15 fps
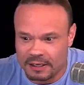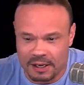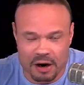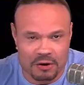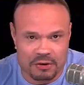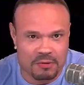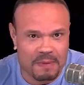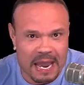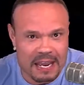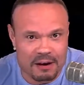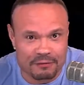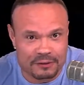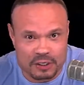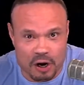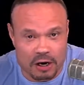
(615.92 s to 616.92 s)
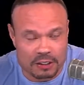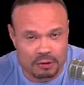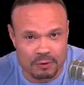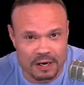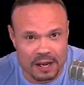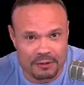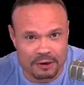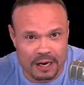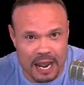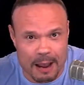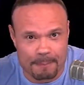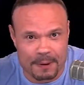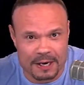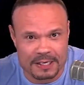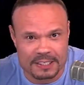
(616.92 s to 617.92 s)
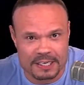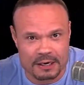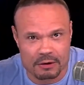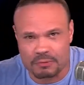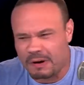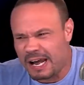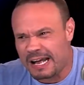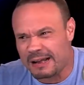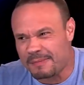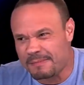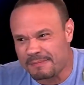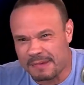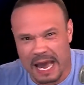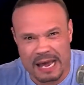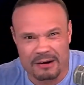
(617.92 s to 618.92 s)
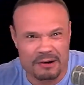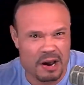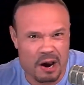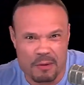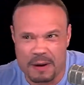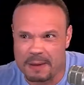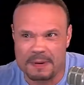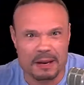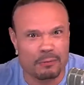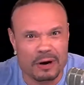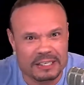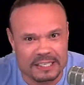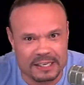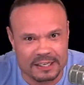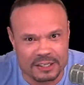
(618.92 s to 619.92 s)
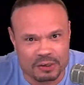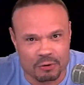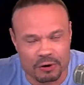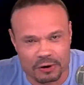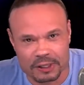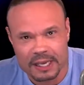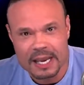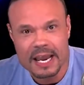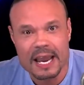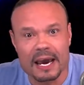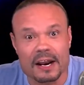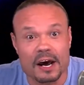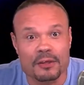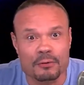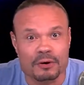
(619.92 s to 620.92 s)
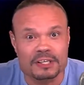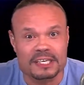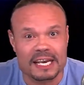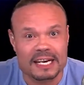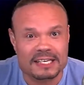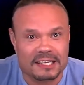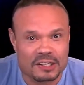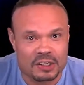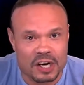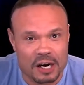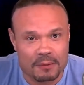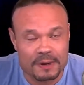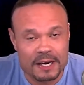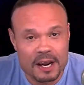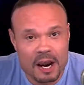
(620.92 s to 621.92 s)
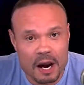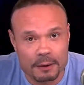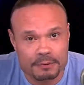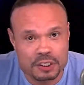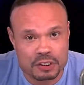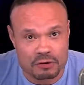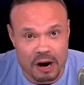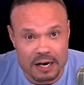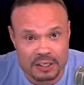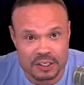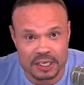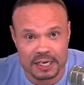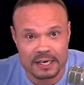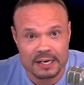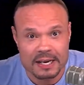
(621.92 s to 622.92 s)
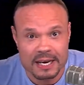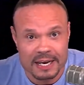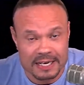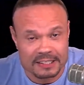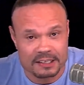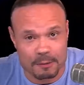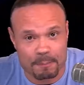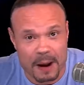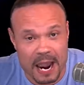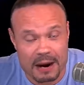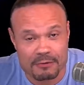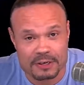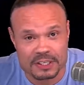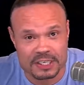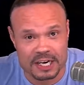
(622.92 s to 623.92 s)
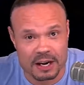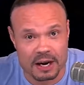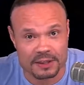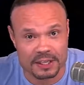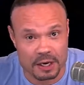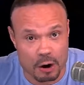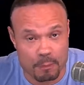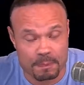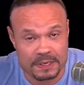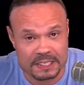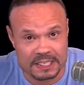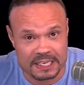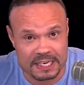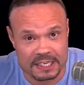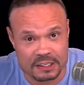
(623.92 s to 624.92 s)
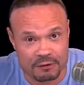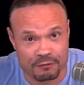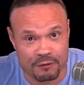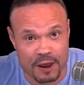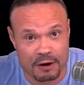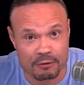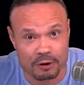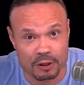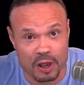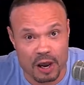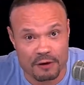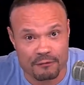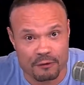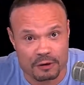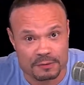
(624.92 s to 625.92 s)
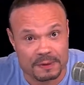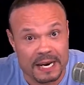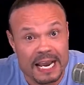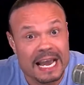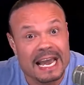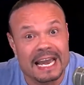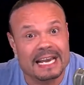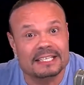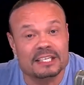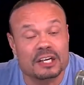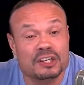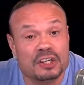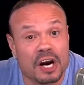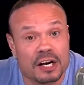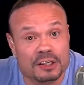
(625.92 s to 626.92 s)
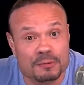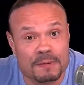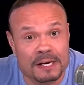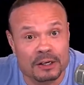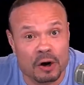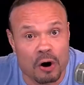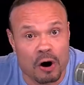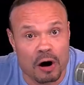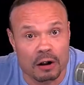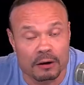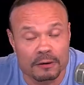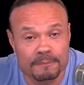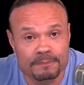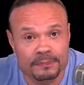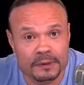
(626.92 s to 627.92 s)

You know, you may have talked to another cop on the scene and go, well, I don't know. Maybe it wasn't disorderly. In other words, ladies and gentlemen, obstruction is the piracy on the open seas of federal law enforcement. It's a judgment call.